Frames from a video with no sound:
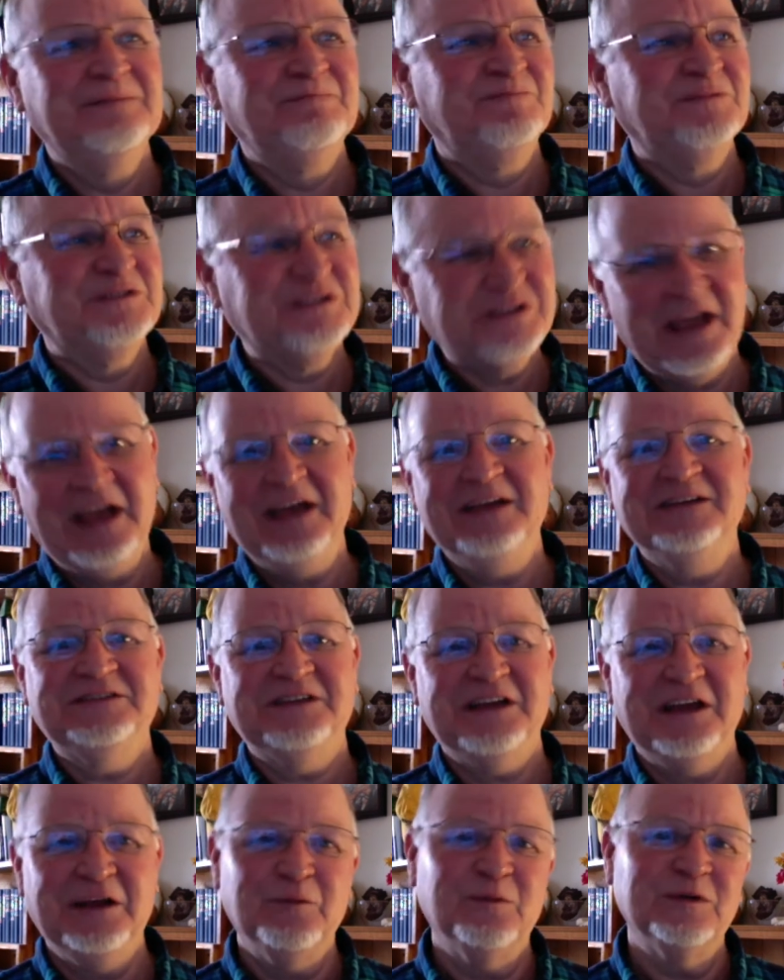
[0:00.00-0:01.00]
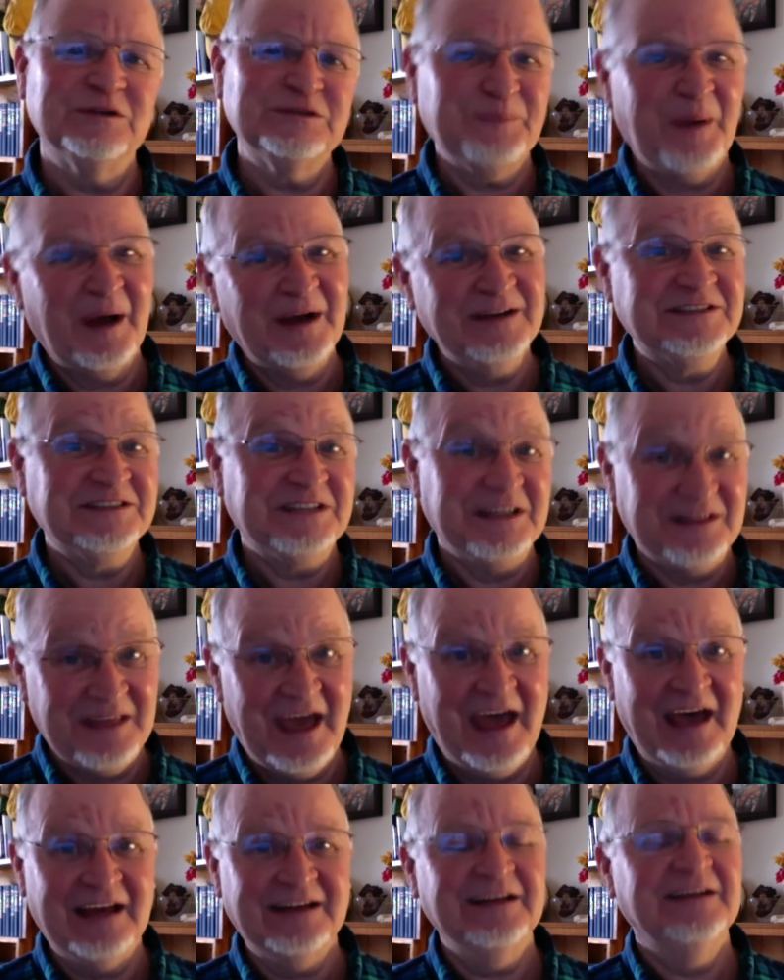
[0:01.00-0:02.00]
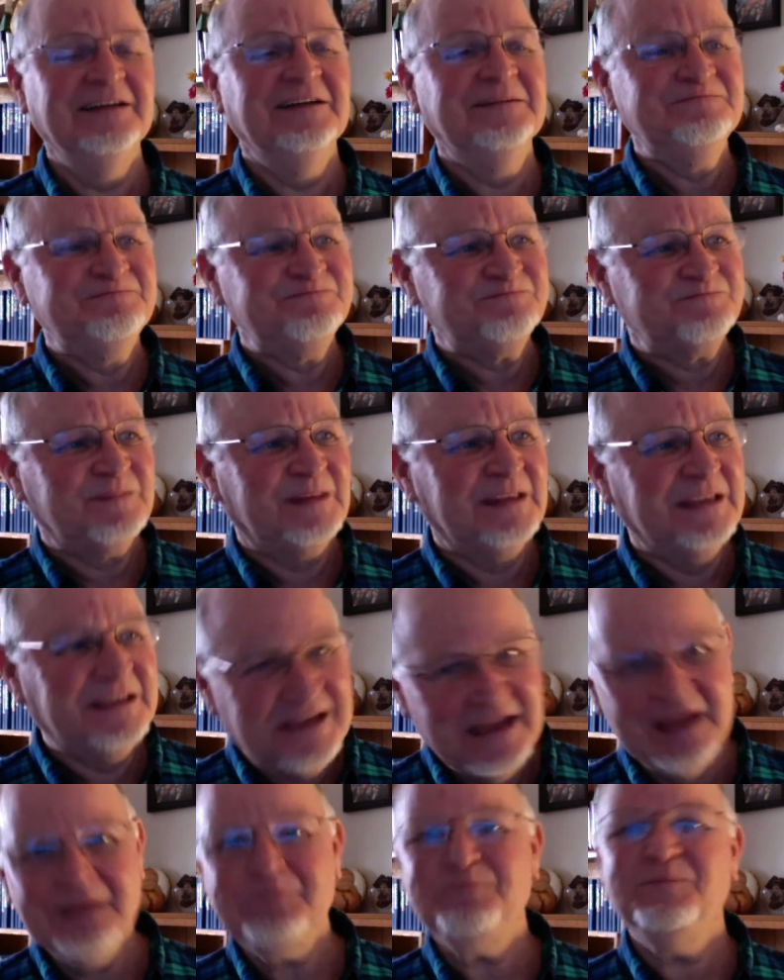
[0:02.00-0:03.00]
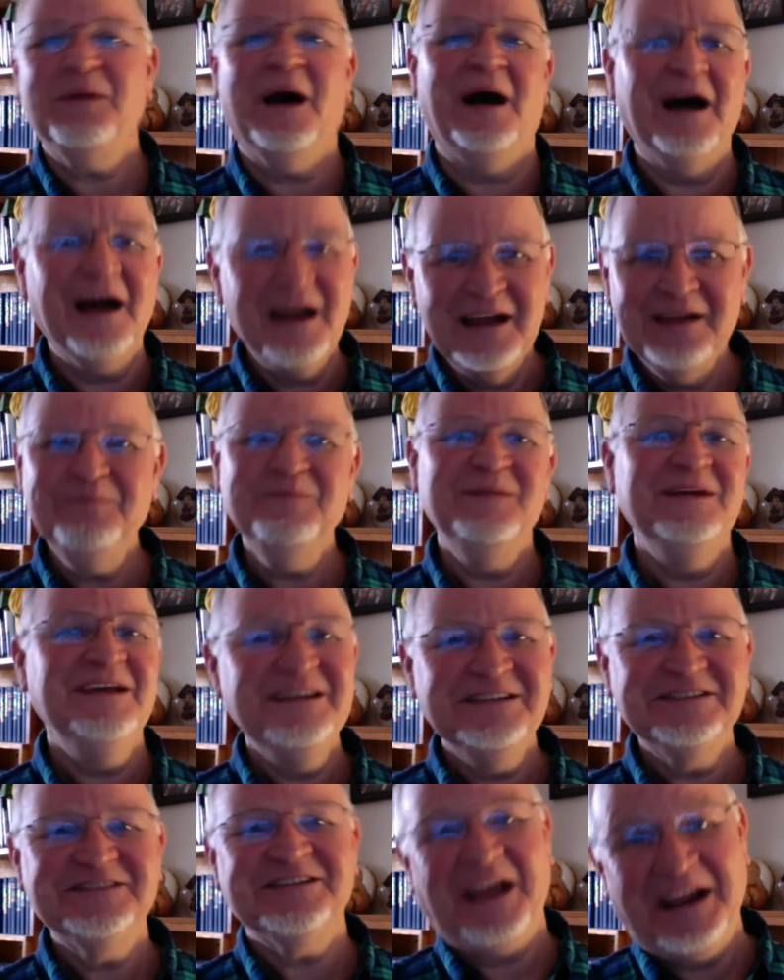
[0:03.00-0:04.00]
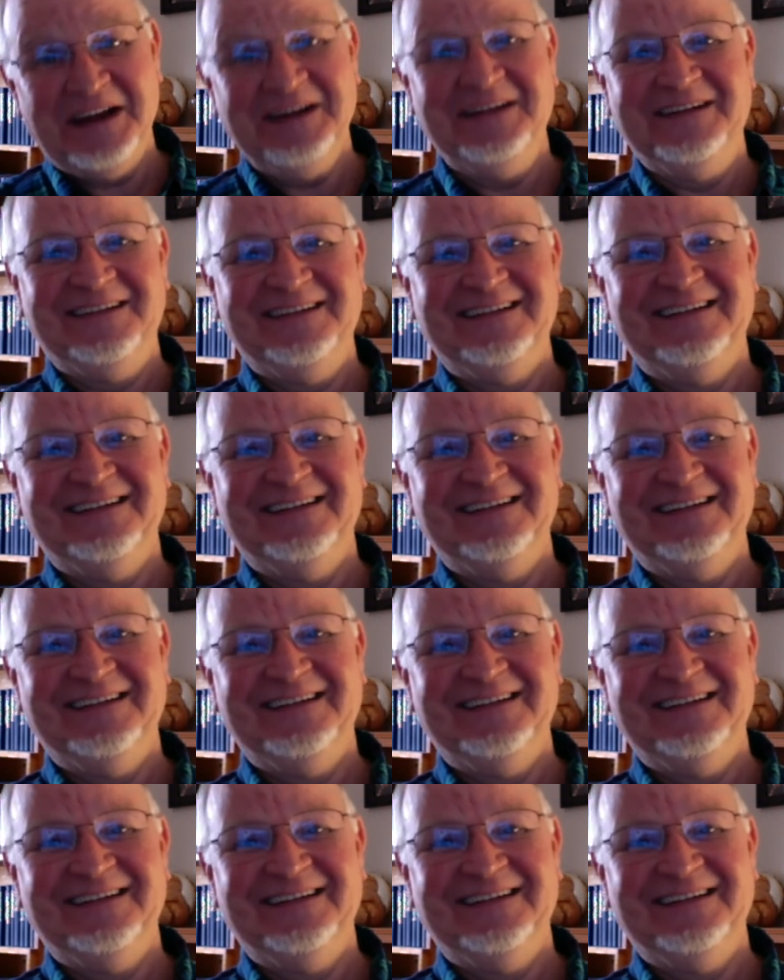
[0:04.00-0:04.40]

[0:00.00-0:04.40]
says in response to that. "Get behind me, Satan."